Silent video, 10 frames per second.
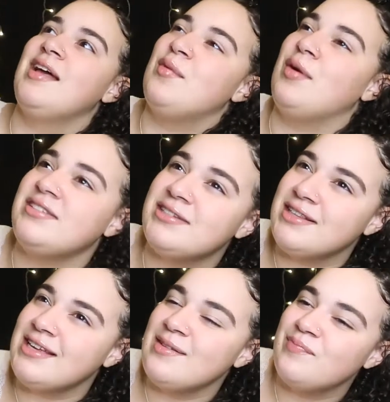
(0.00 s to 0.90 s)

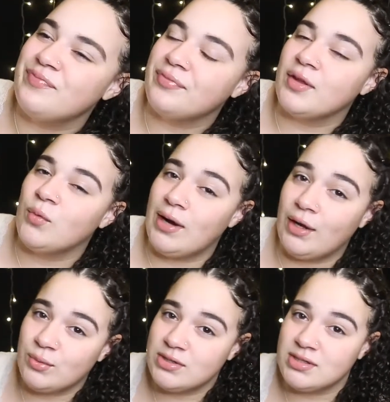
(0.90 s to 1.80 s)
Personally, when
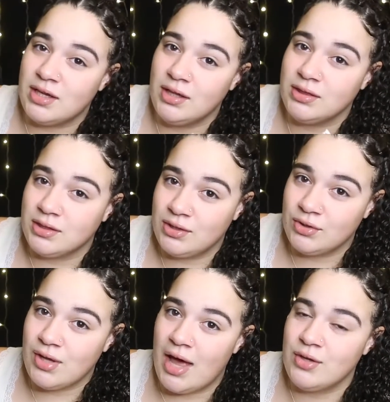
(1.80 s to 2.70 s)
I was
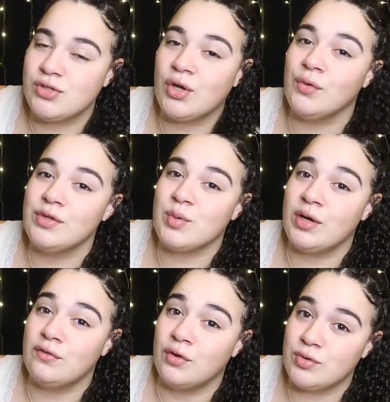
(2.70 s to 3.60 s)
little, I used to always
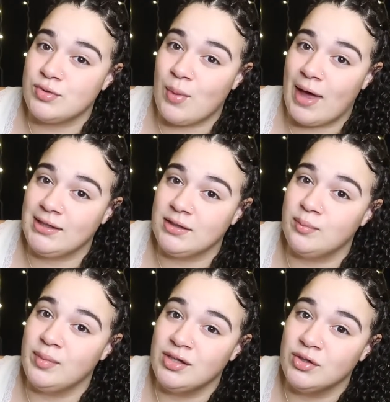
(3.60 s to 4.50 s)
want a
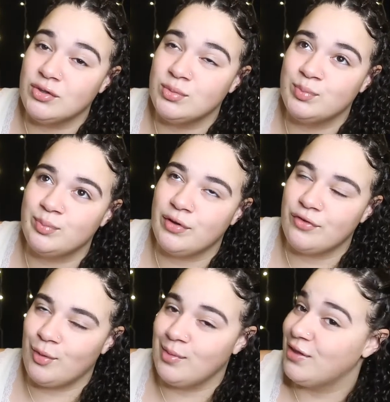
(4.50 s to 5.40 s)
Volkswagen Beetle,
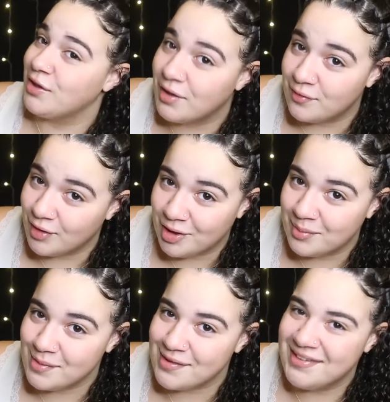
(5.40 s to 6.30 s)
preferably the
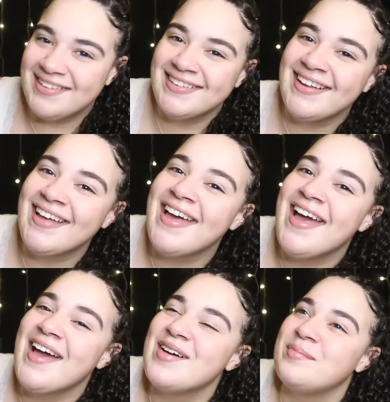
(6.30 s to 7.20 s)
convertible.
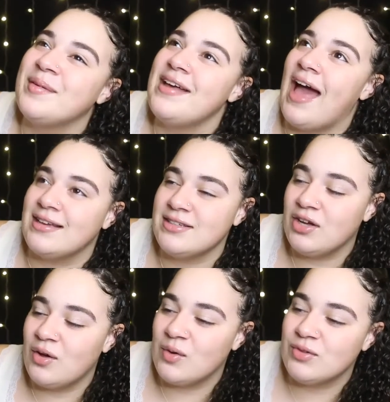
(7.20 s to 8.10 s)
But as I
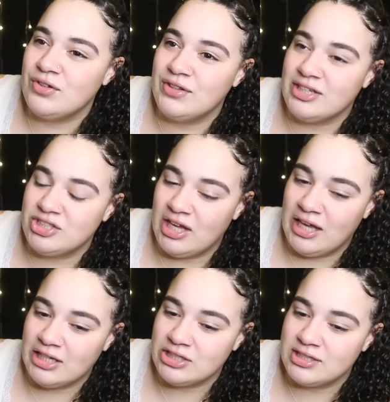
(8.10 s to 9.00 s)
got older, that
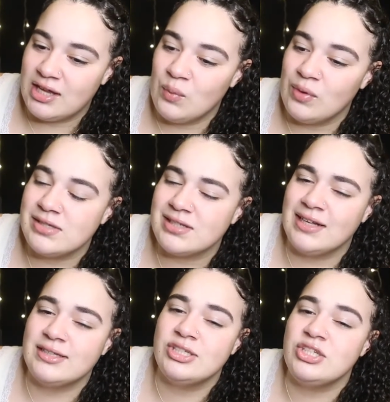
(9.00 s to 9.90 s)
changed. It went to
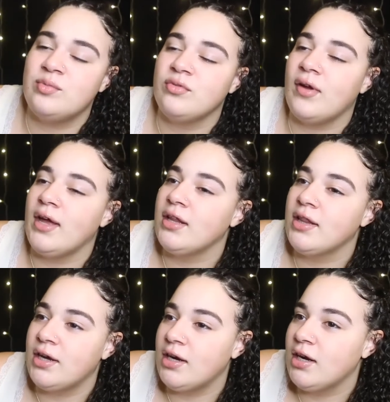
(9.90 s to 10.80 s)
like the Jeep
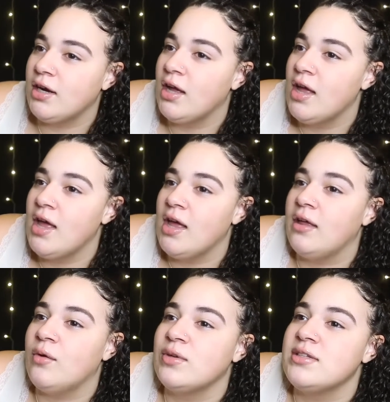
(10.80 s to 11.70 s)
Wrangler,
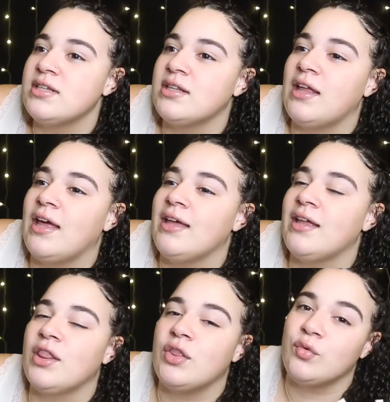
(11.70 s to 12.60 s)
it went to
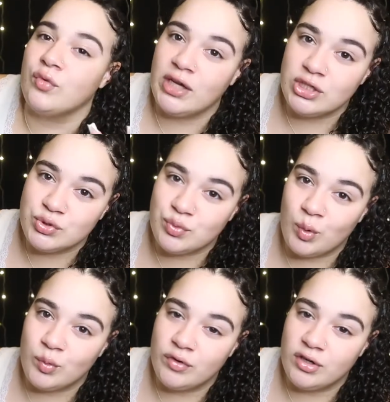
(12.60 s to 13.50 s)
like the Range
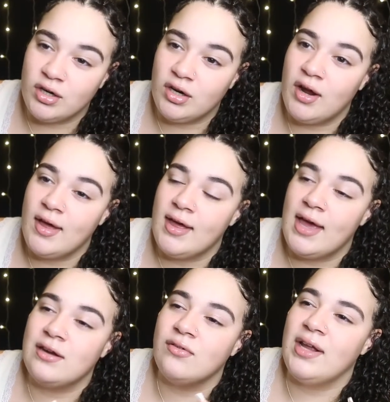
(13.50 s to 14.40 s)
Rover,
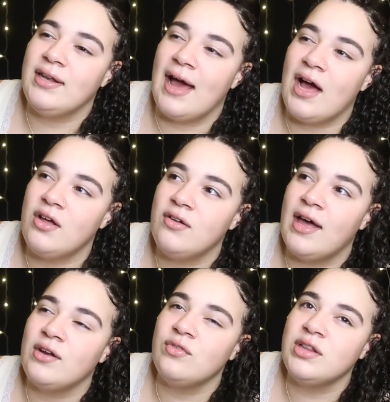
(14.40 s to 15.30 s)
and right now
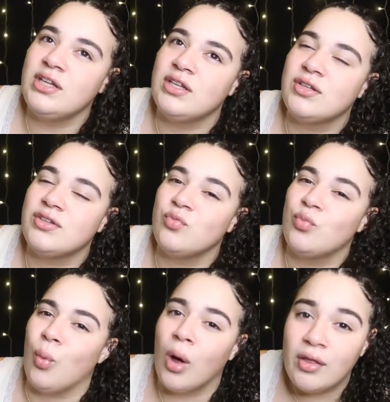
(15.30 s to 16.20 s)
I don't really
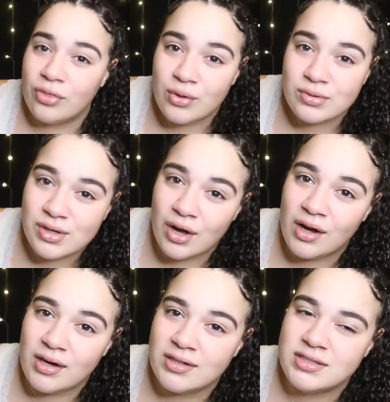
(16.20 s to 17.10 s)
want those
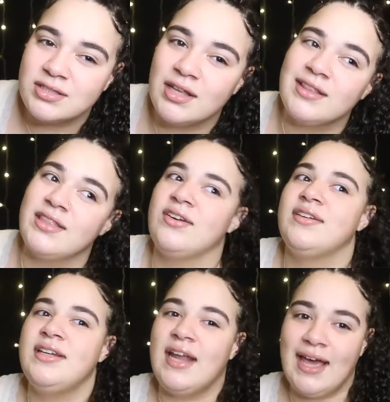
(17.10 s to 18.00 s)
cars. Like, they're
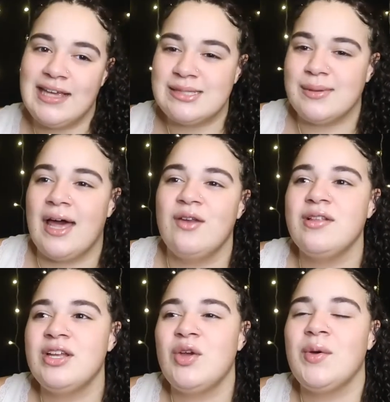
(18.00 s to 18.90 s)
nice, but I don't
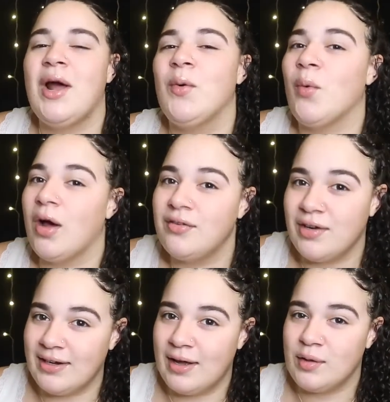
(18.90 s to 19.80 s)
really know what I want
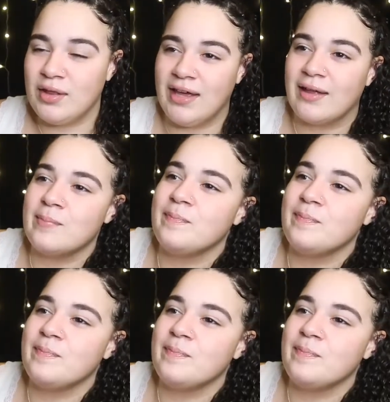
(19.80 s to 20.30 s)
right now. Like,